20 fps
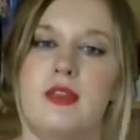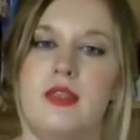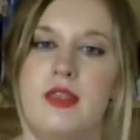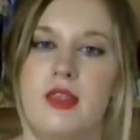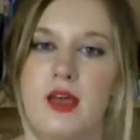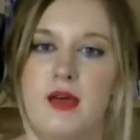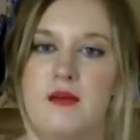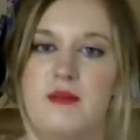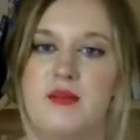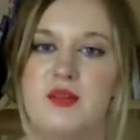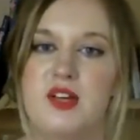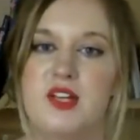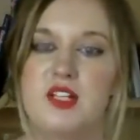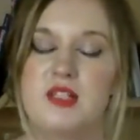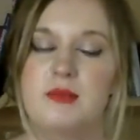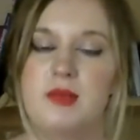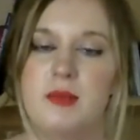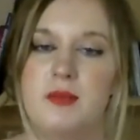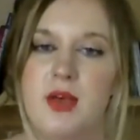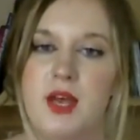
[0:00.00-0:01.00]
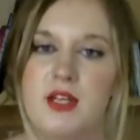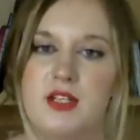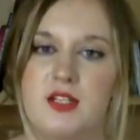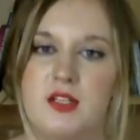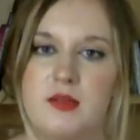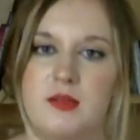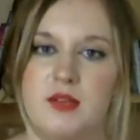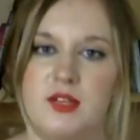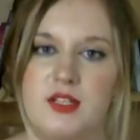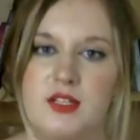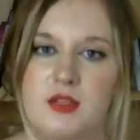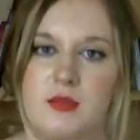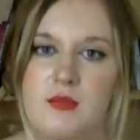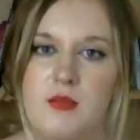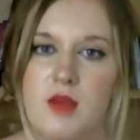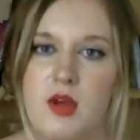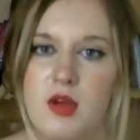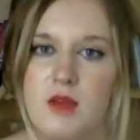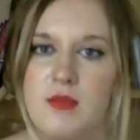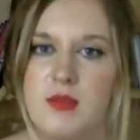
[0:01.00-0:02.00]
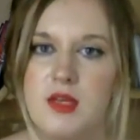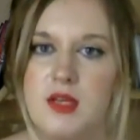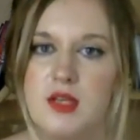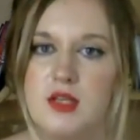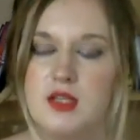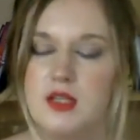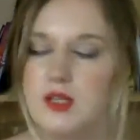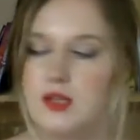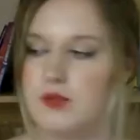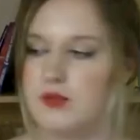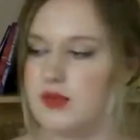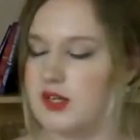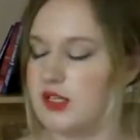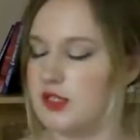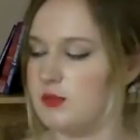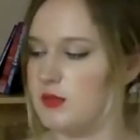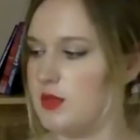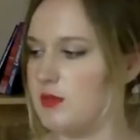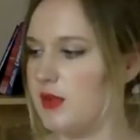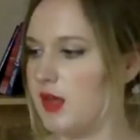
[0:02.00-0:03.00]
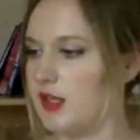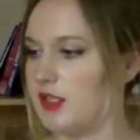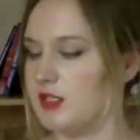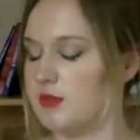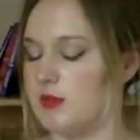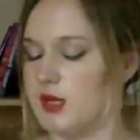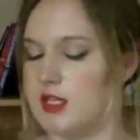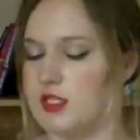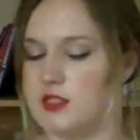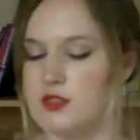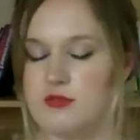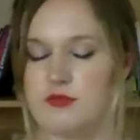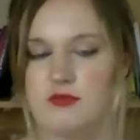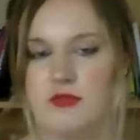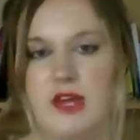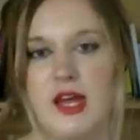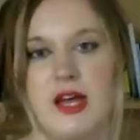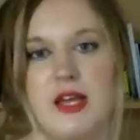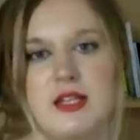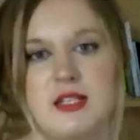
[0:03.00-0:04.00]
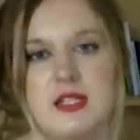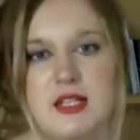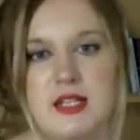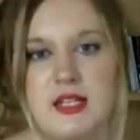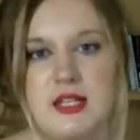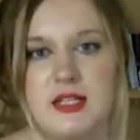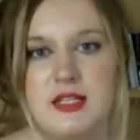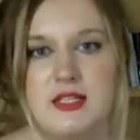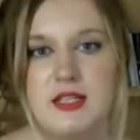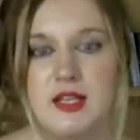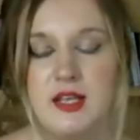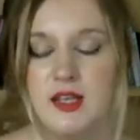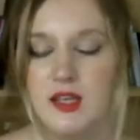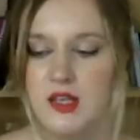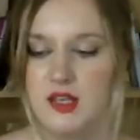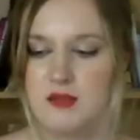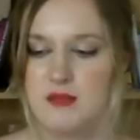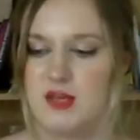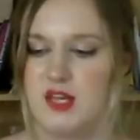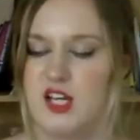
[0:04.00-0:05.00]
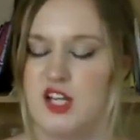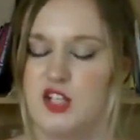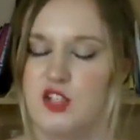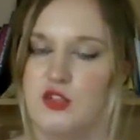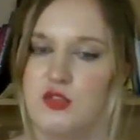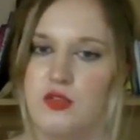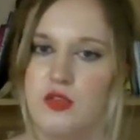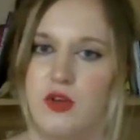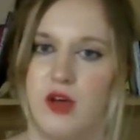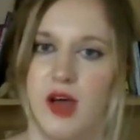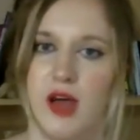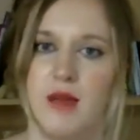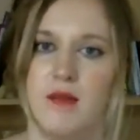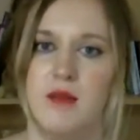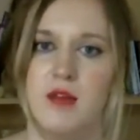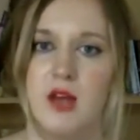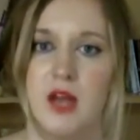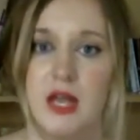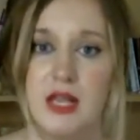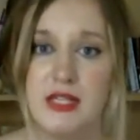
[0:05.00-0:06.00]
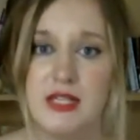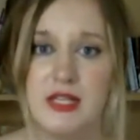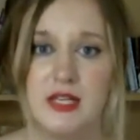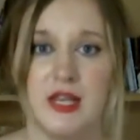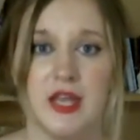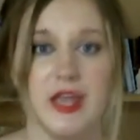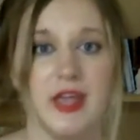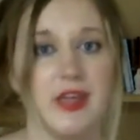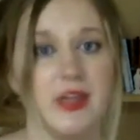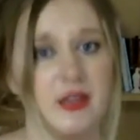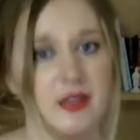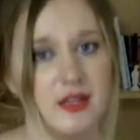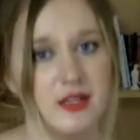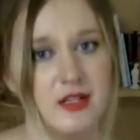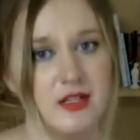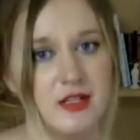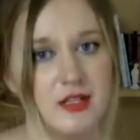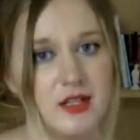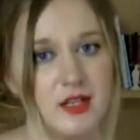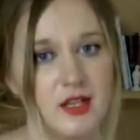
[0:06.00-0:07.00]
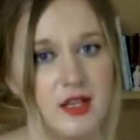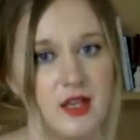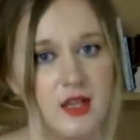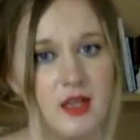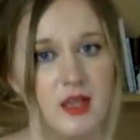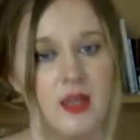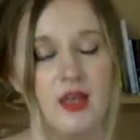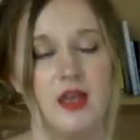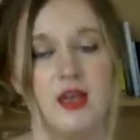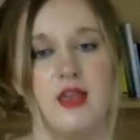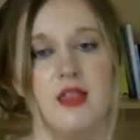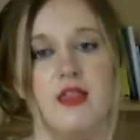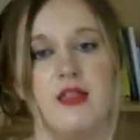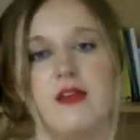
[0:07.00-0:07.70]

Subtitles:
That brings me back to the present moment. It brings me back to my surroundings. It makes sure I'm nice and anchored and